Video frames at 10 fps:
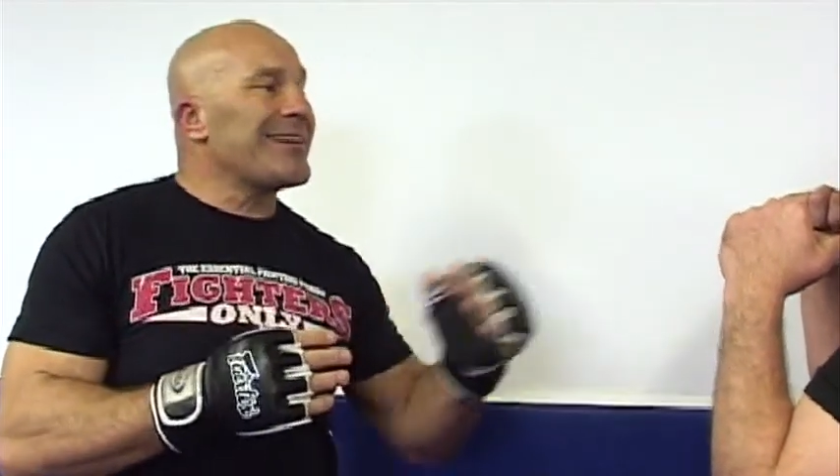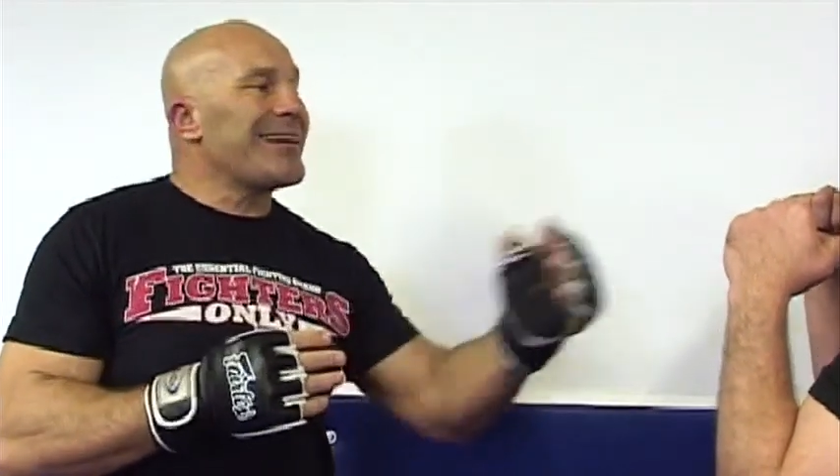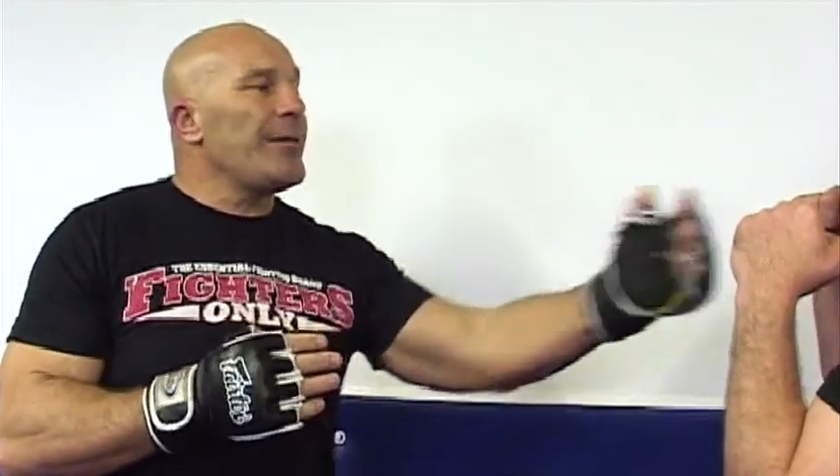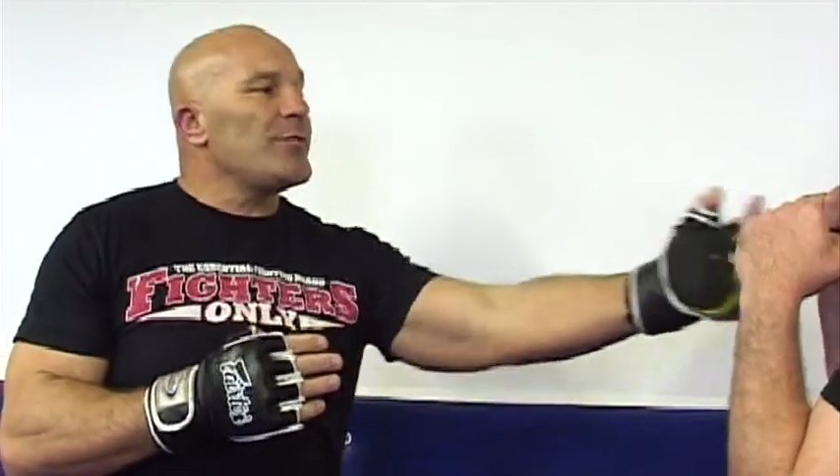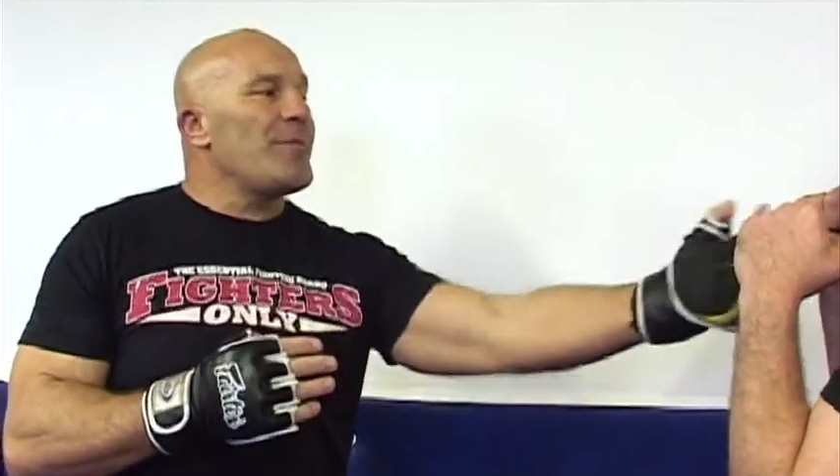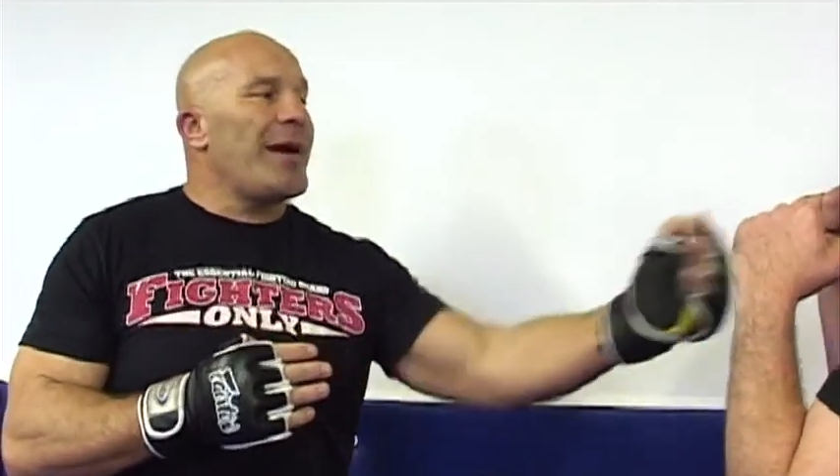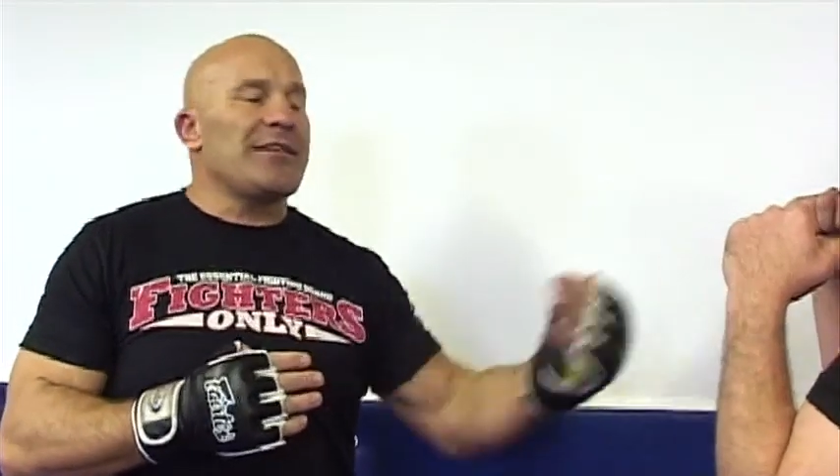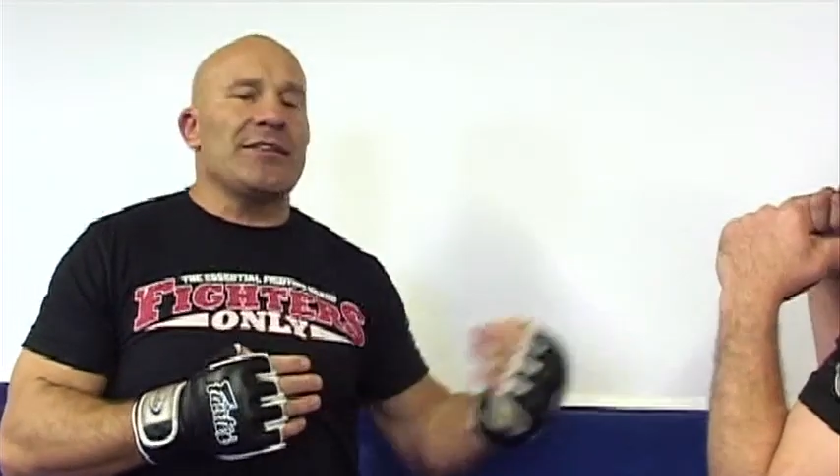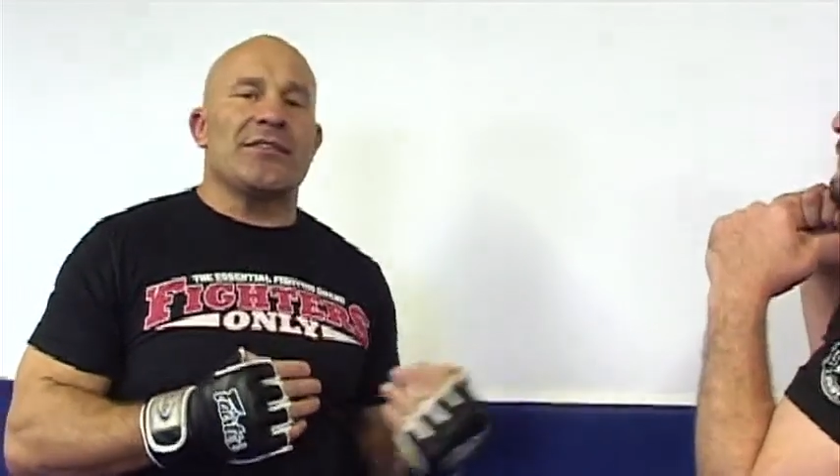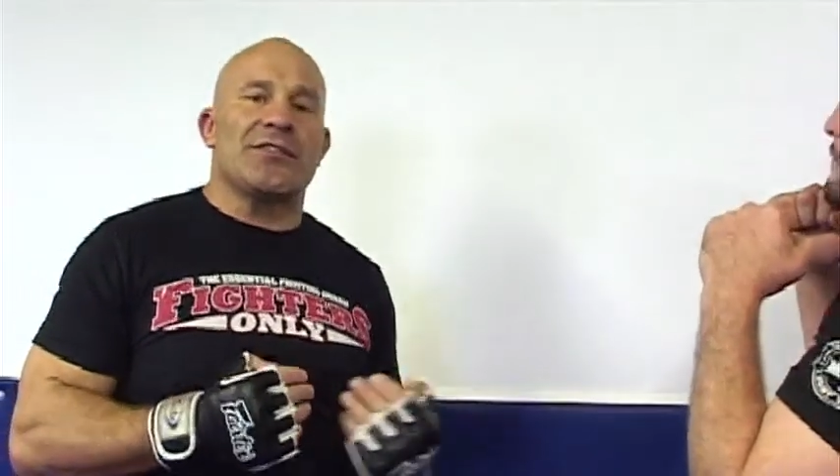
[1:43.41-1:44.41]
it keeps my
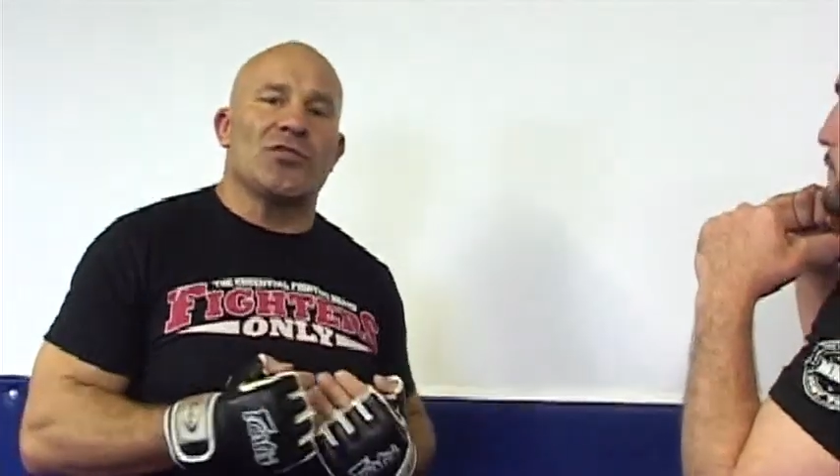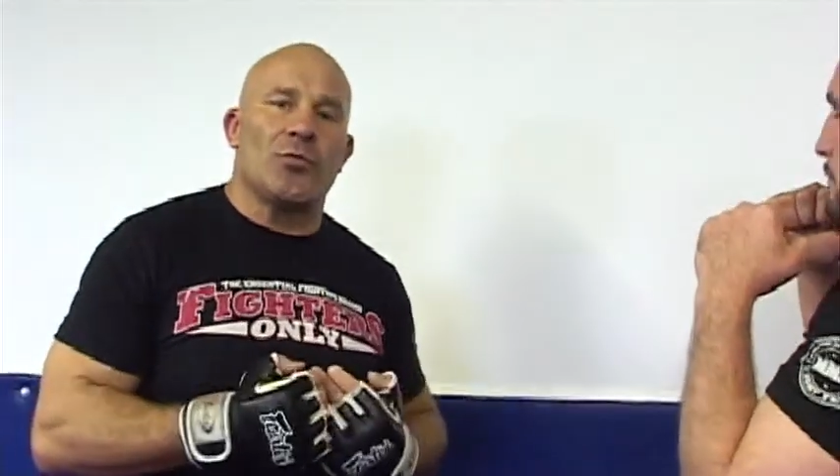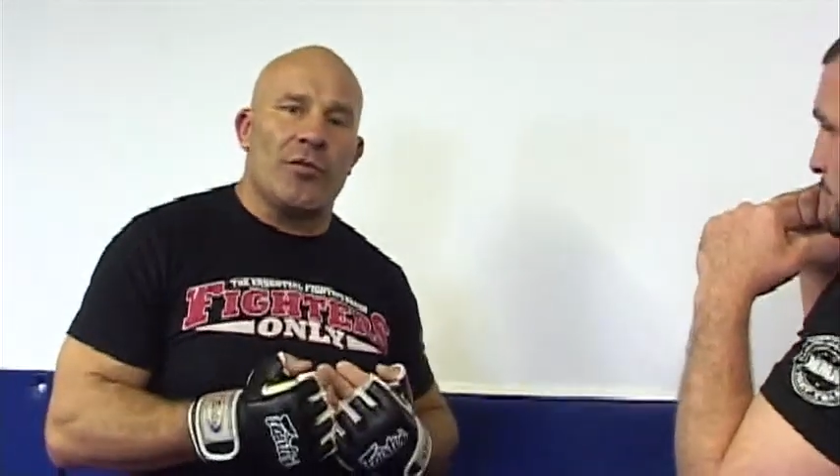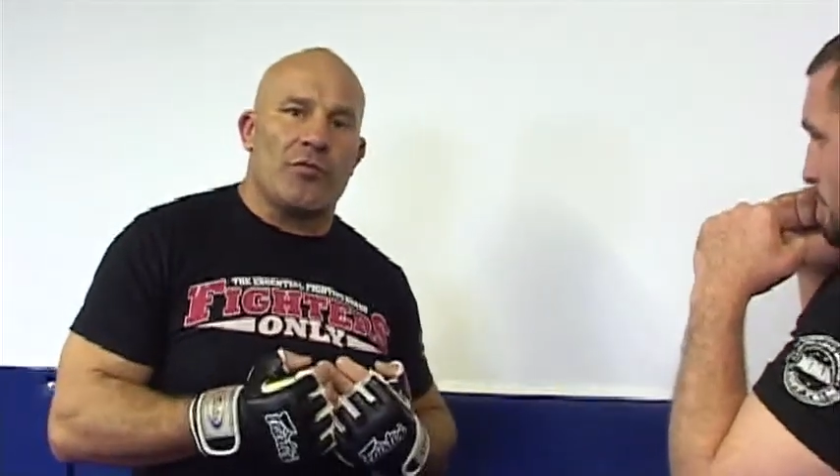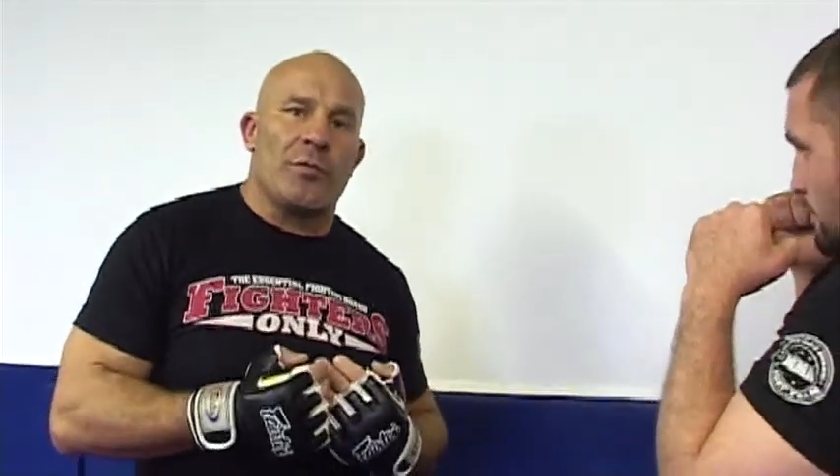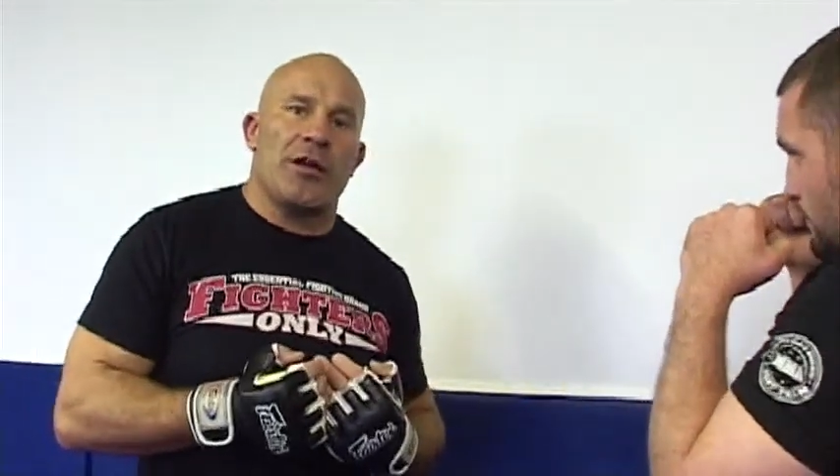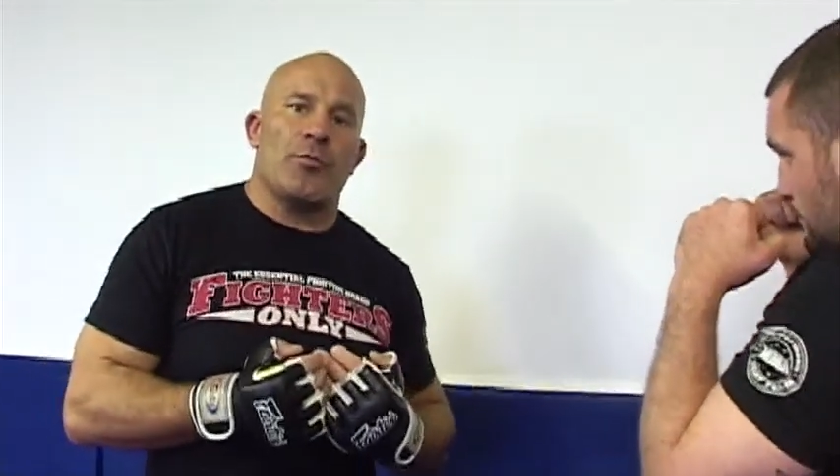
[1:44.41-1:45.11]
distance away from my